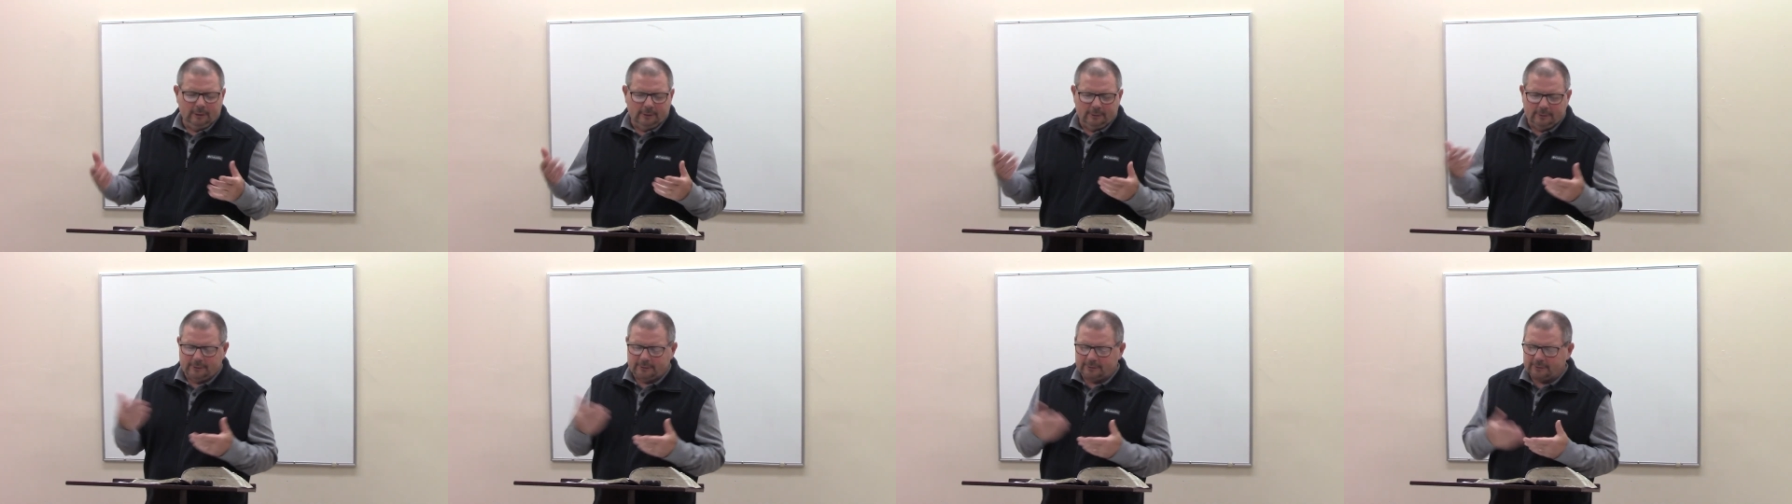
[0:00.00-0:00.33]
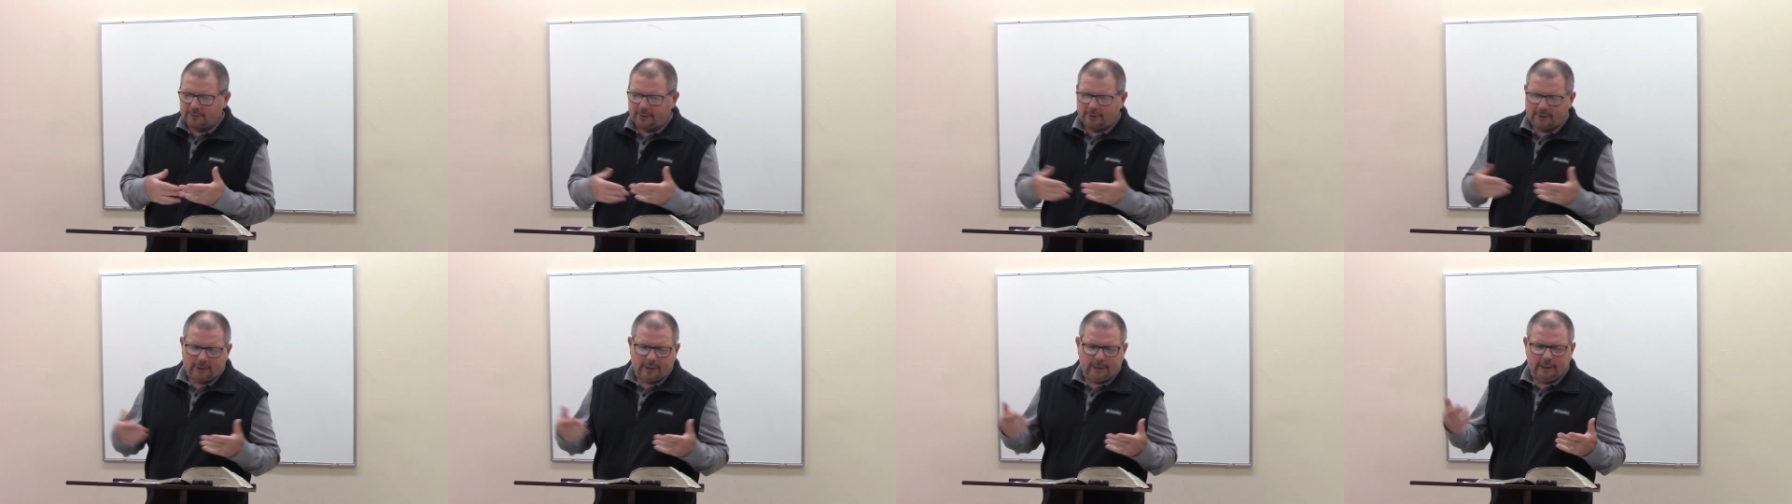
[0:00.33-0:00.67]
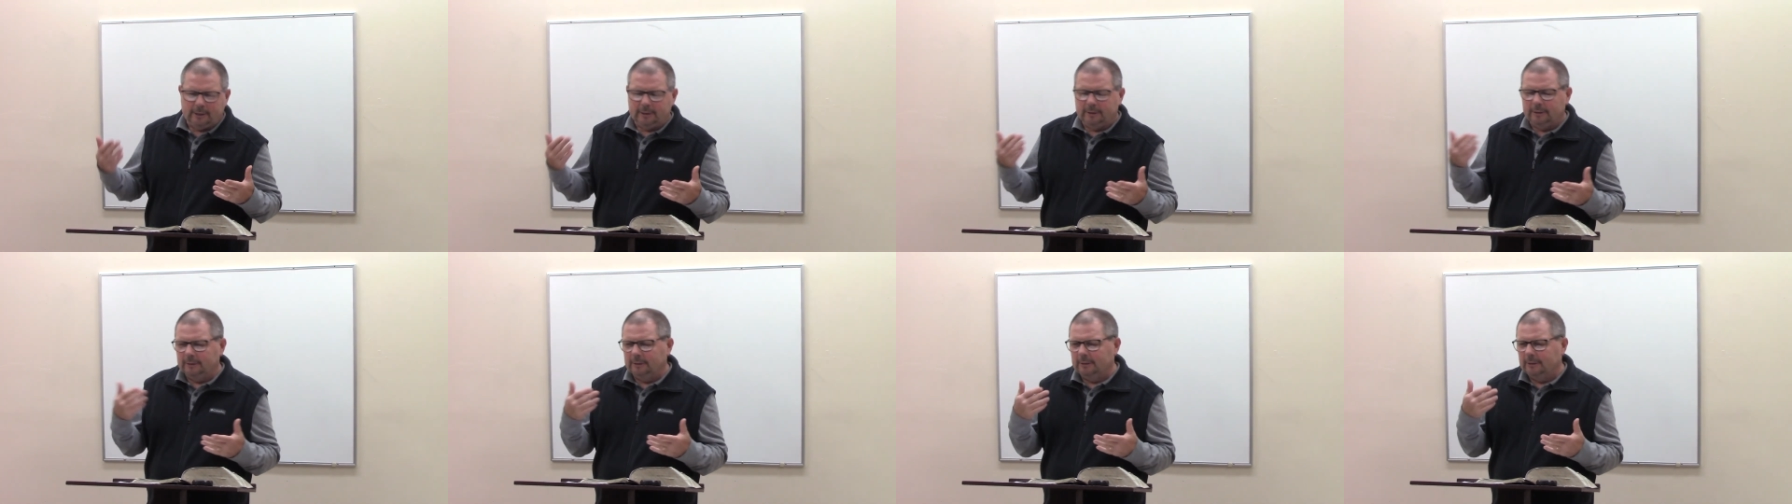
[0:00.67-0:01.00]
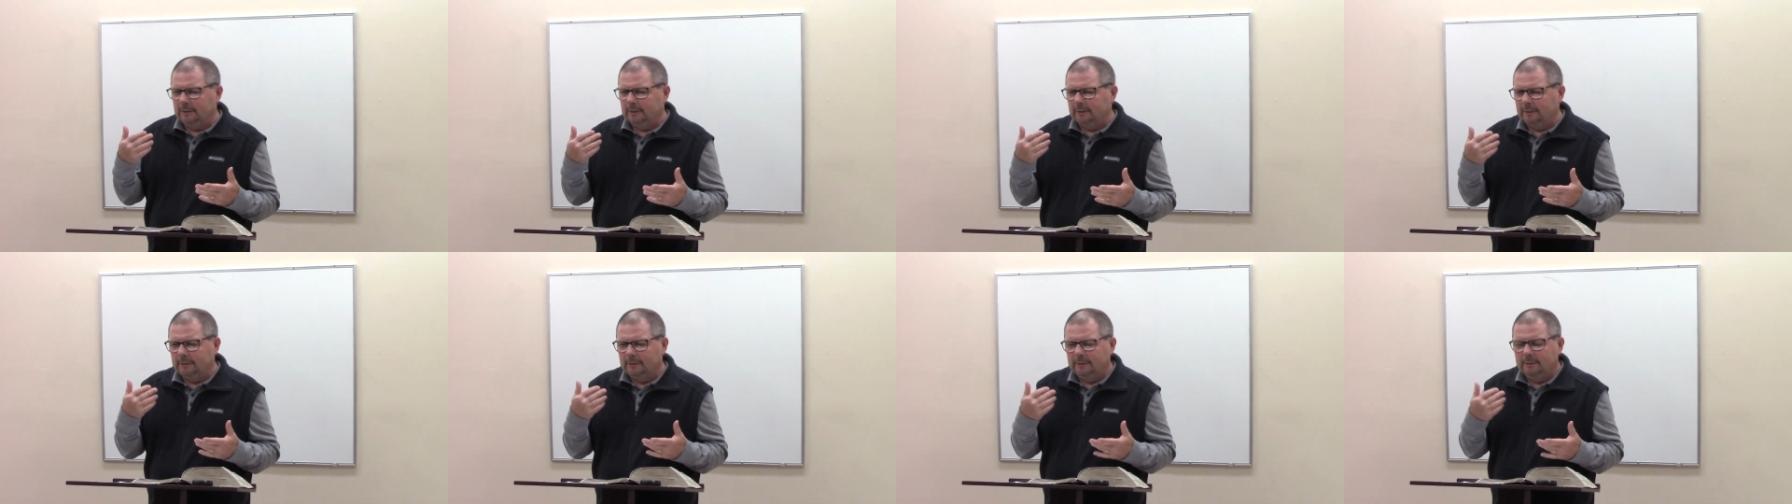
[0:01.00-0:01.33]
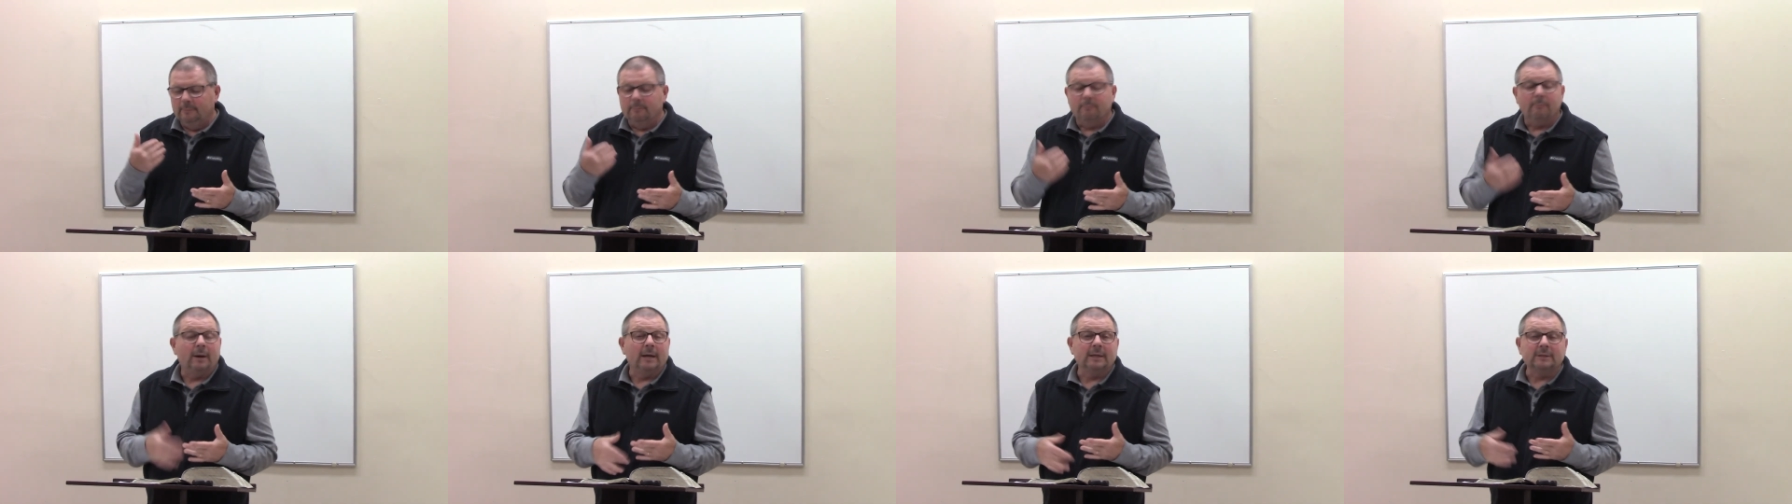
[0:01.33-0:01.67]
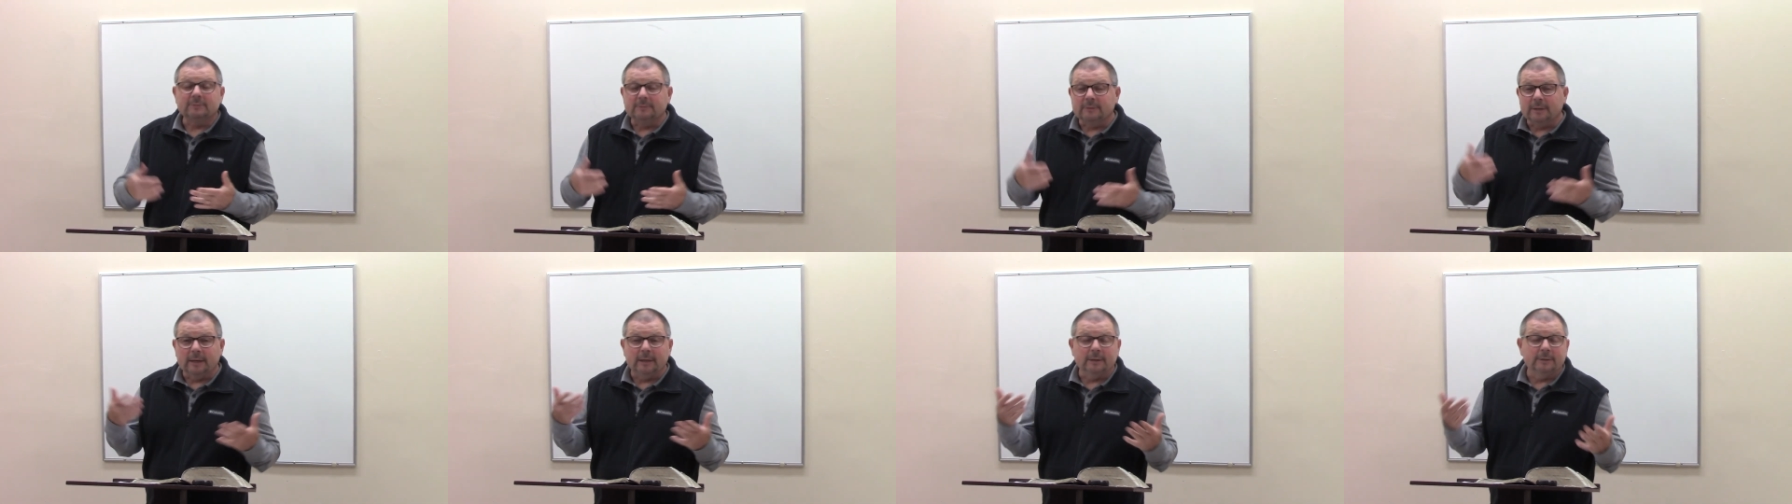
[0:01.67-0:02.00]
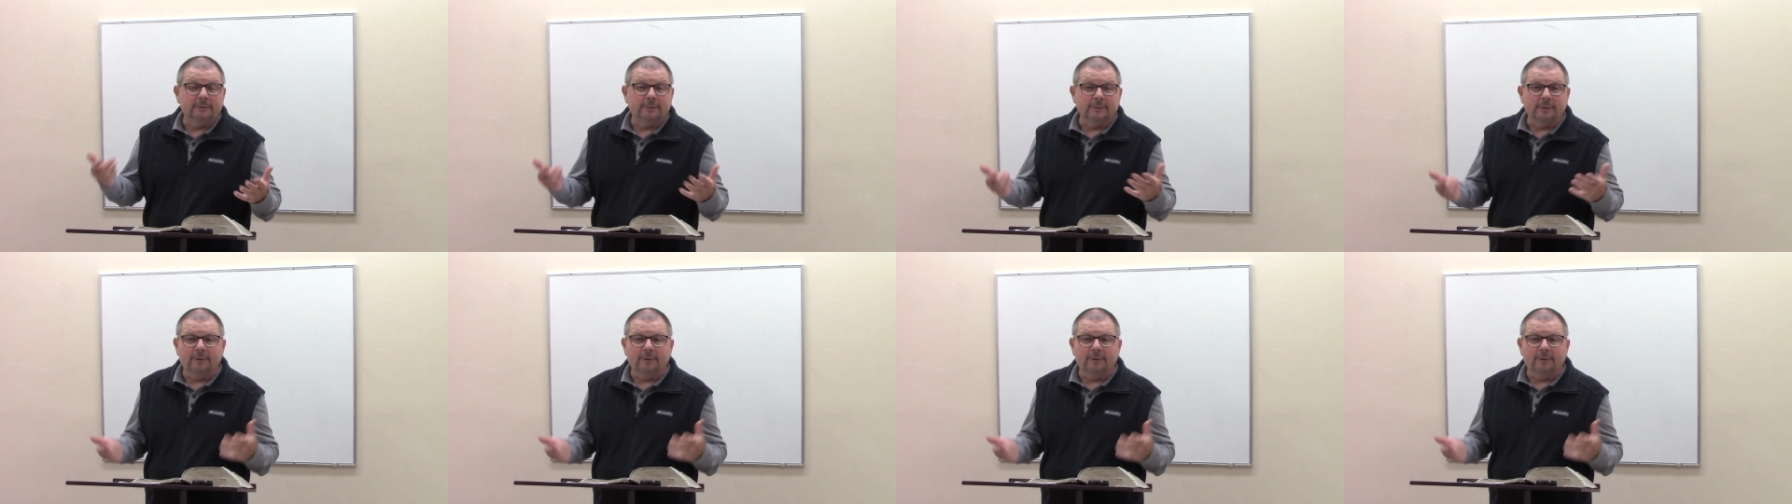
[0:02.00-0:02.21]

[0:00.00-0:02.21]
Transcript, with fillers: the turkey, the mashed potatoes,